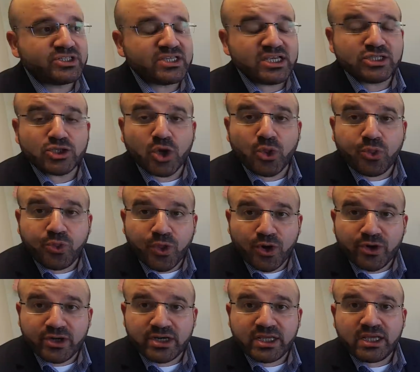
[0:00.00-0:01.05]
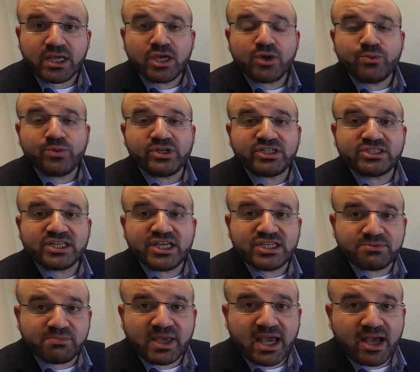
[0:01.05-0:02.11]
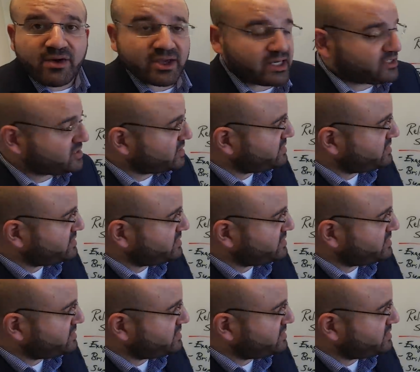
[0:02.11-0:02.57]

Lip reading: seeks authority, which seeks power. And as